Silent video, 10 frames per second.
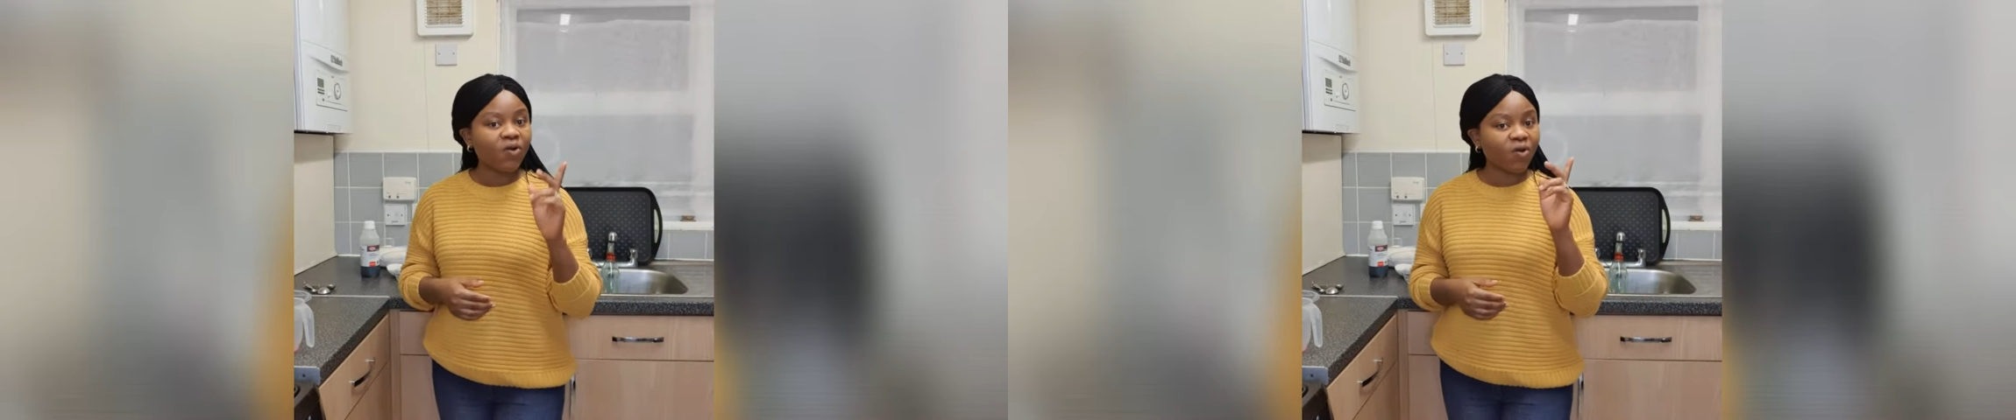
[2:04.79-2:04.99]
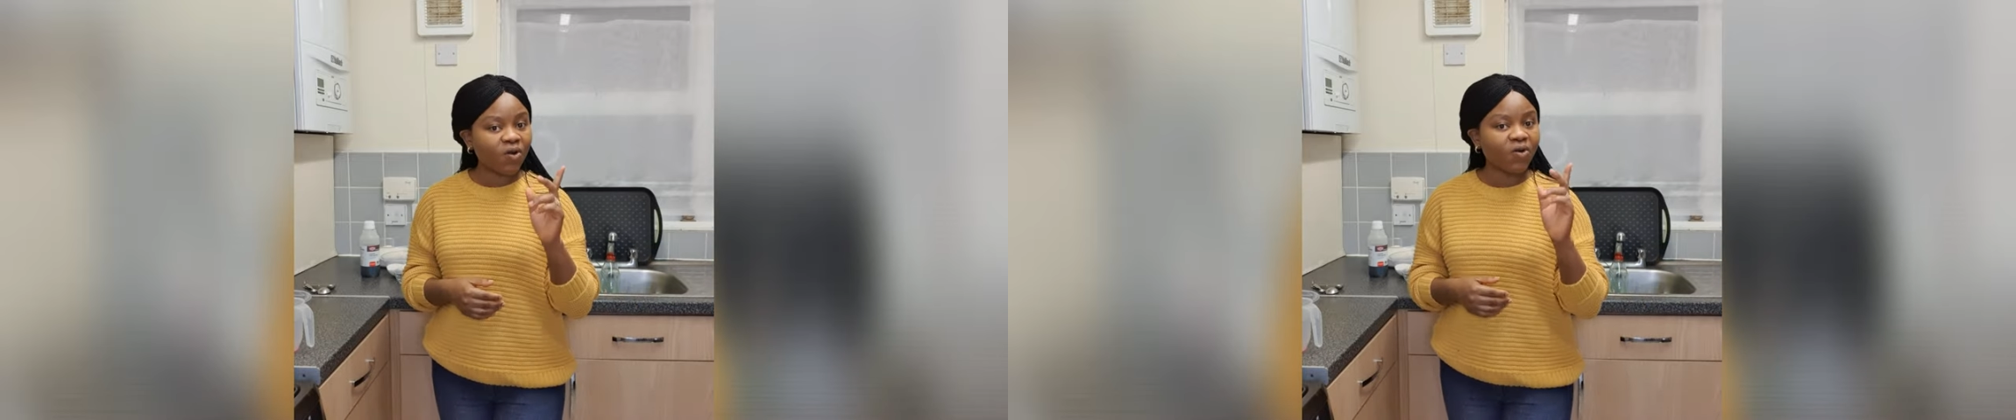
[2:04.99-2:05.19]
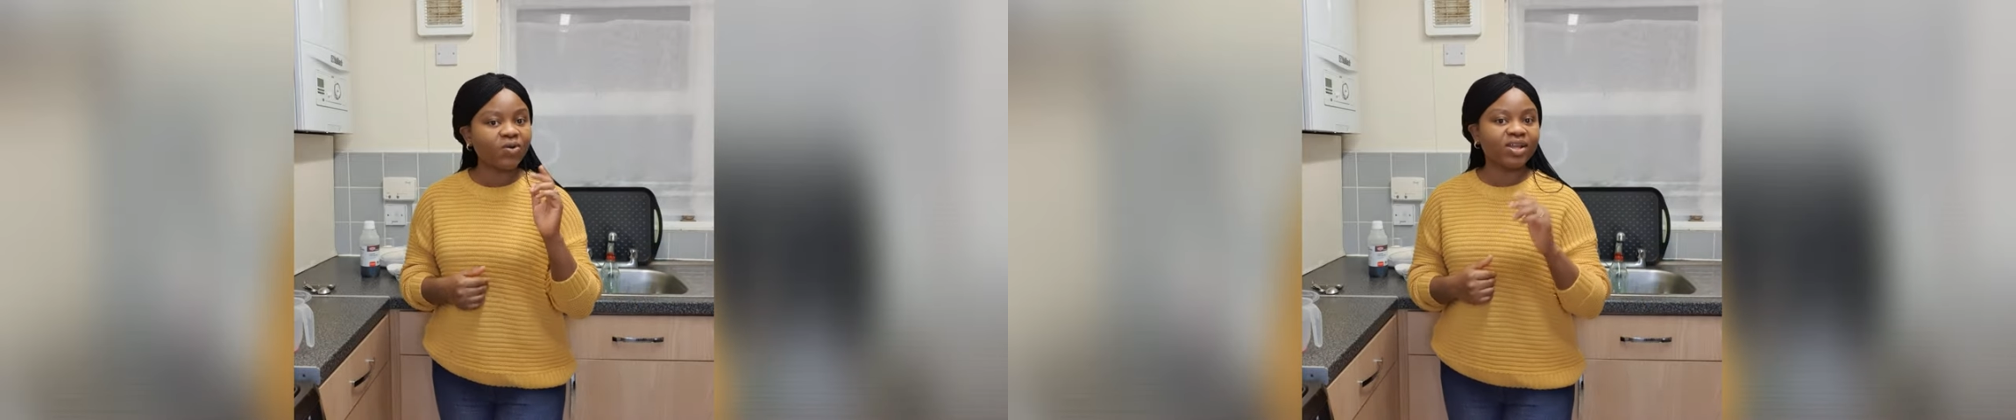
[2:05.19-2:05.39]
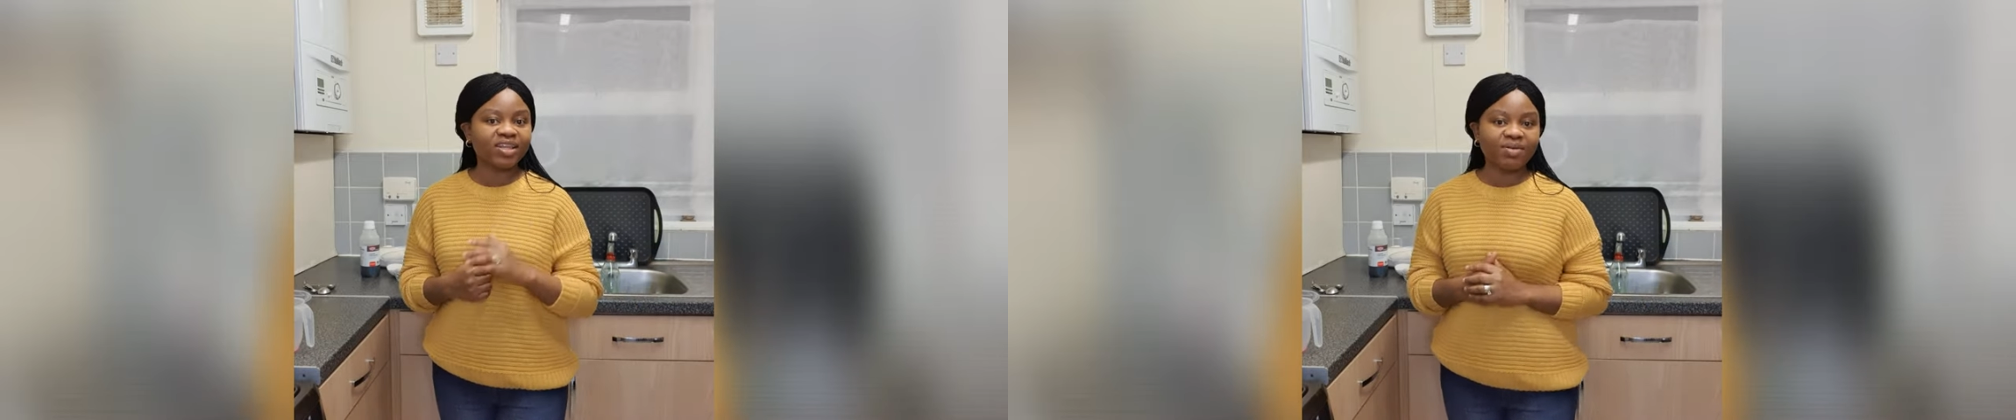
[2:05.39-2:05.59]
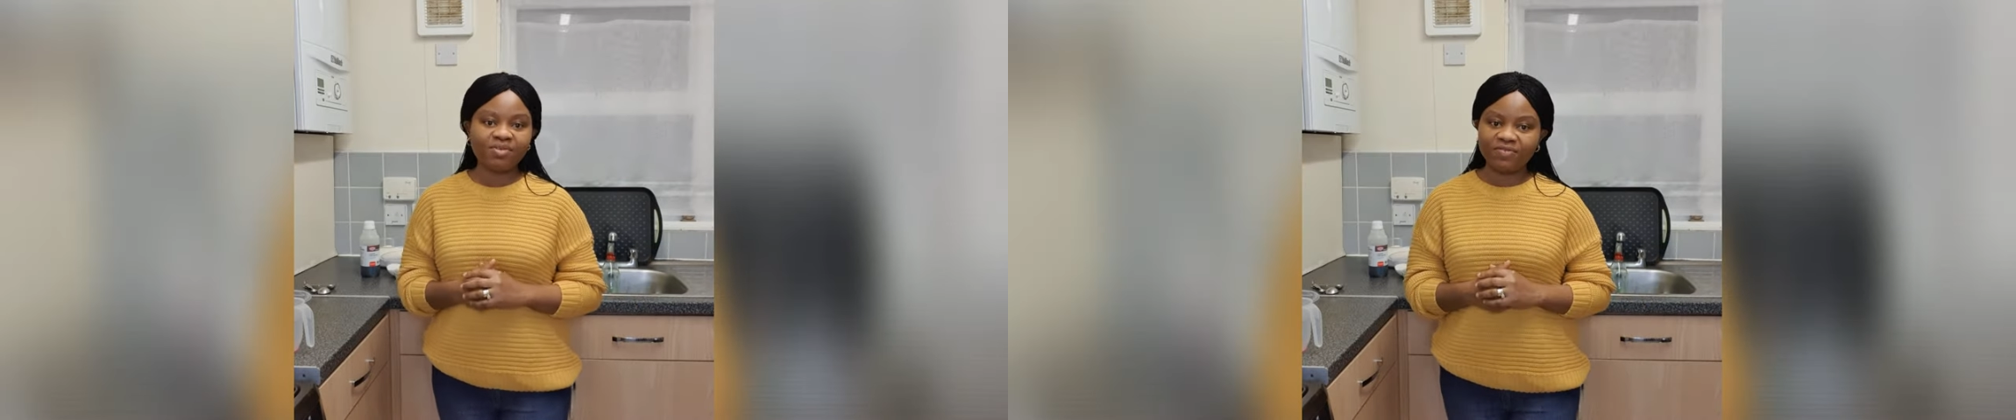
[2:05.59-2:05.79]
or
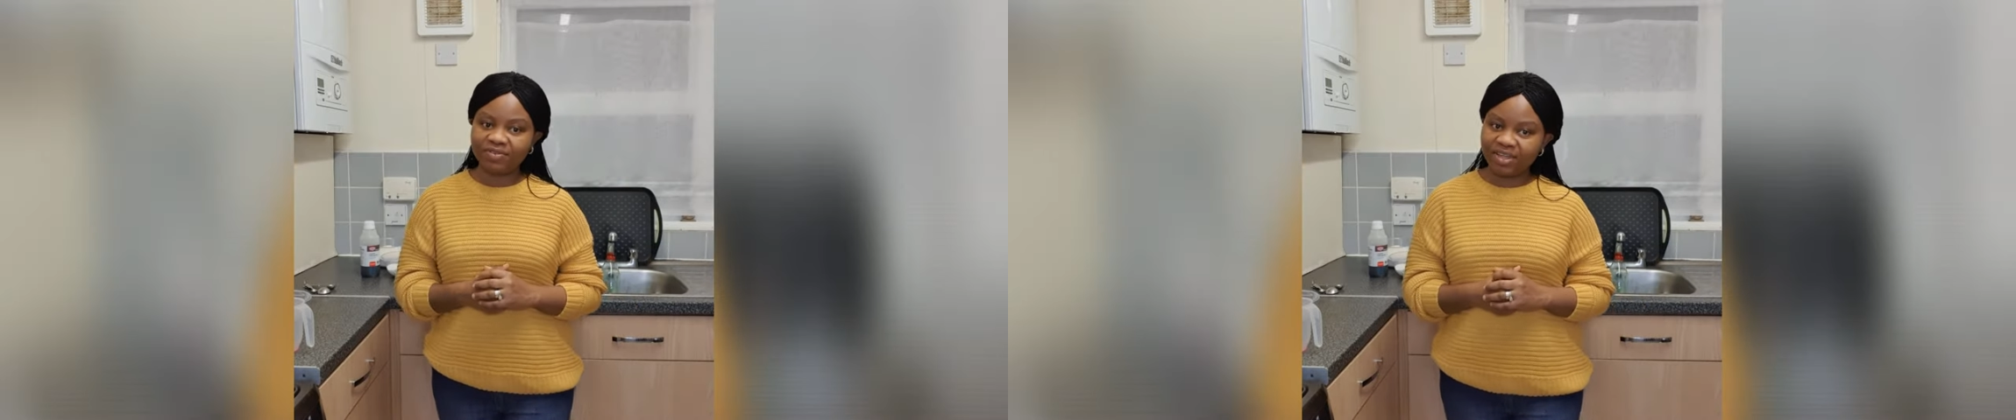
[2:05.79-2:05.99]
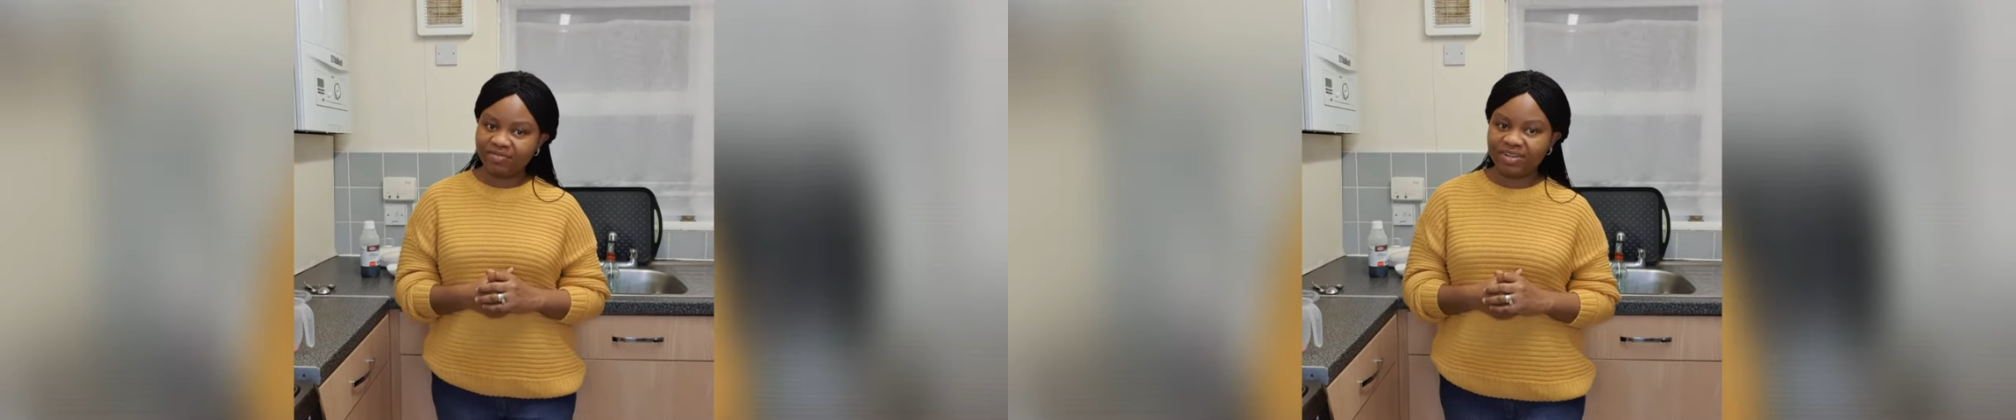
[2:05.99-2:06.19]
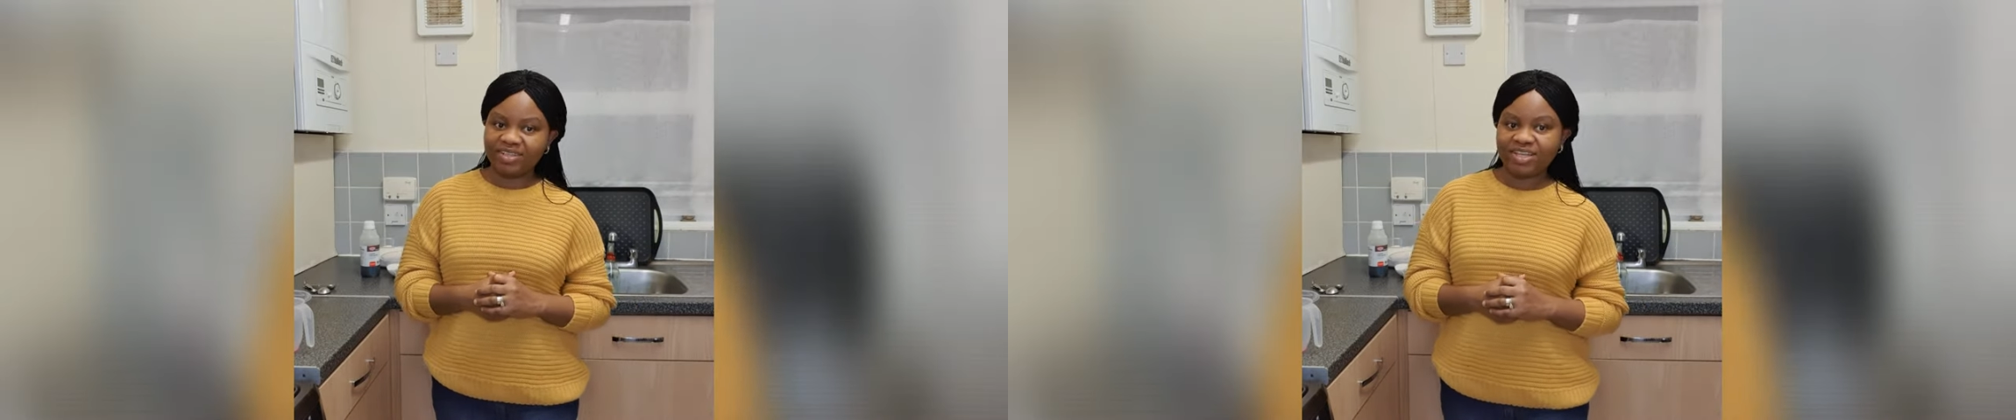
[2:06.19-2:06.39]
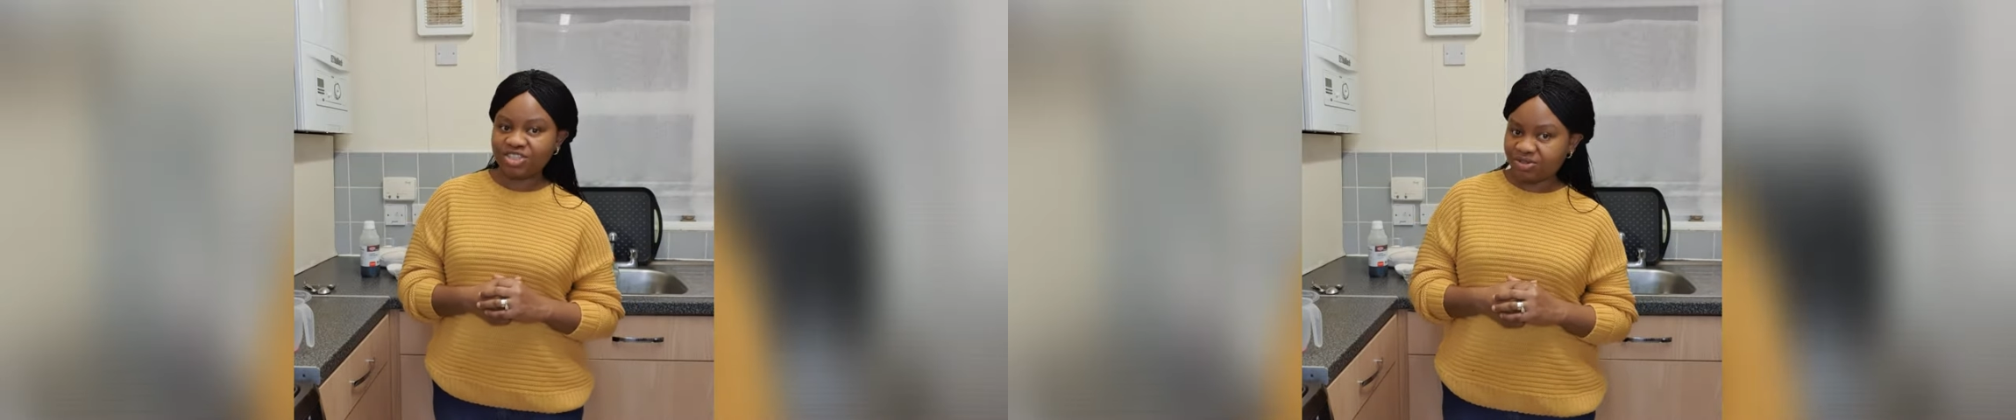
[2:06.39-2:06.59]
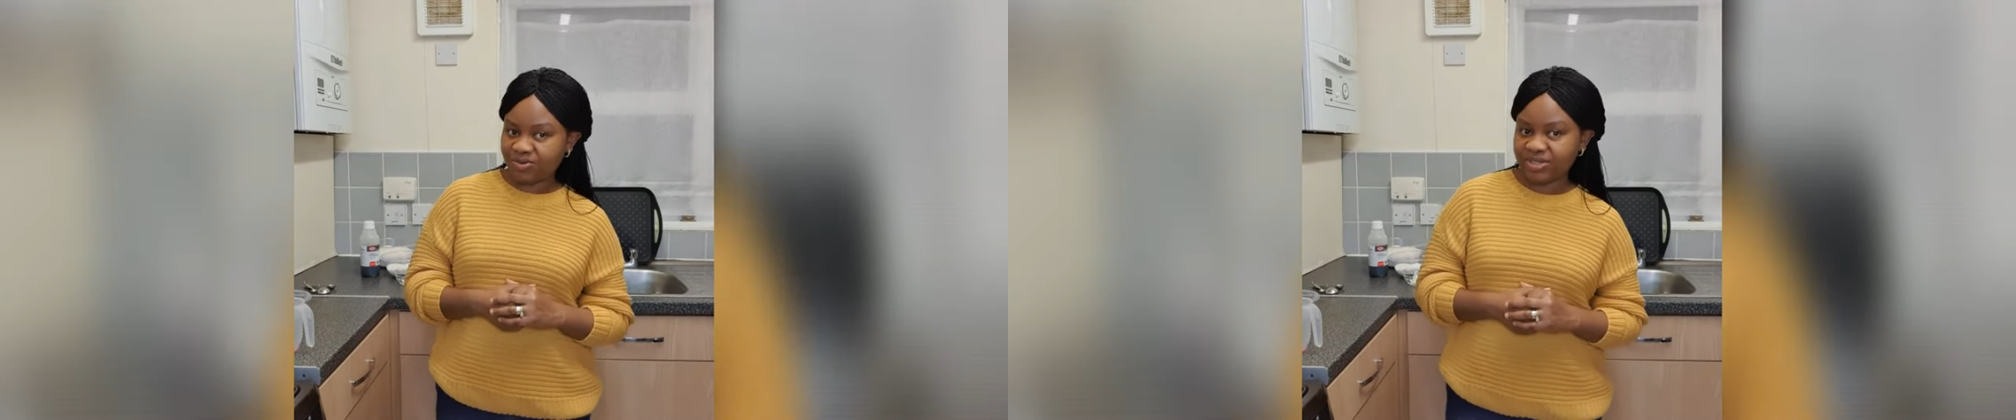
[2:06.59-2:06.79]
lemon flavor that
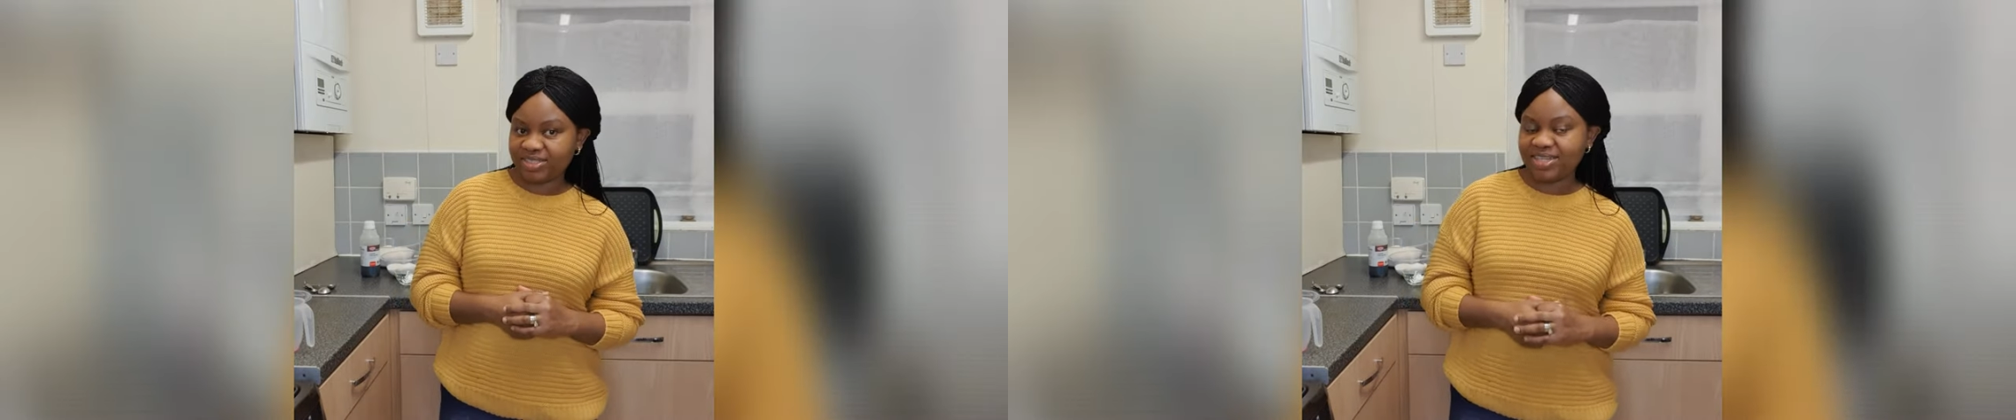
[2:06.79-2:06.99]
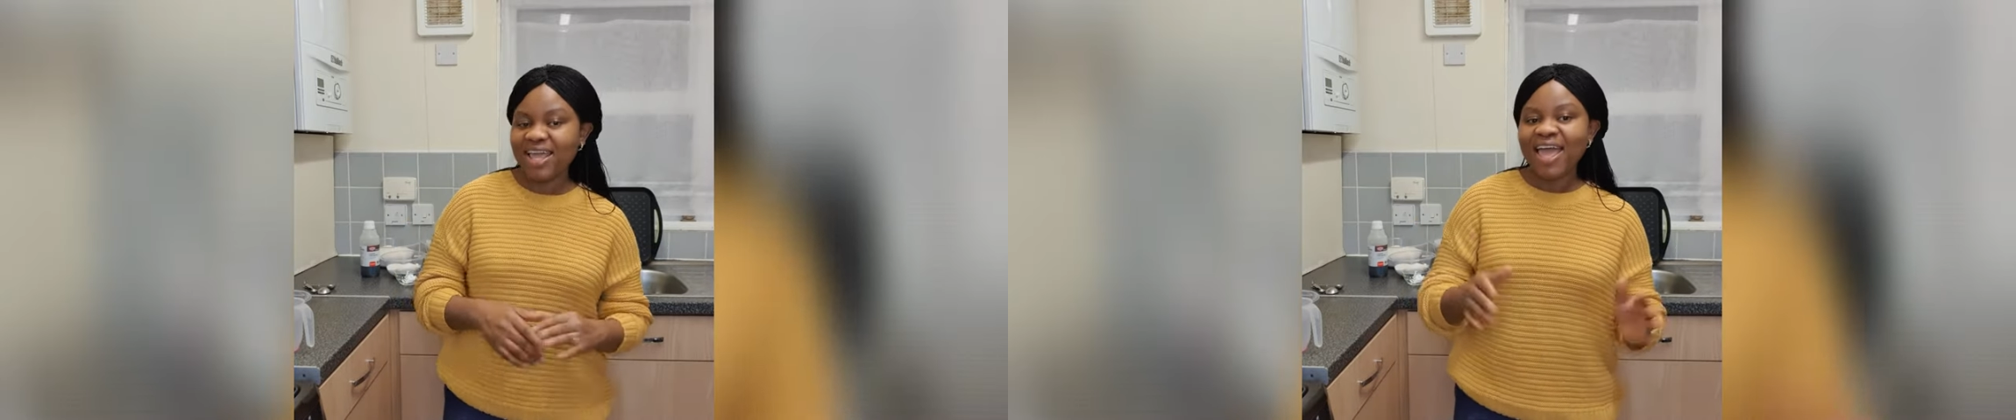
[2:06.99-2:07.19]
she requests.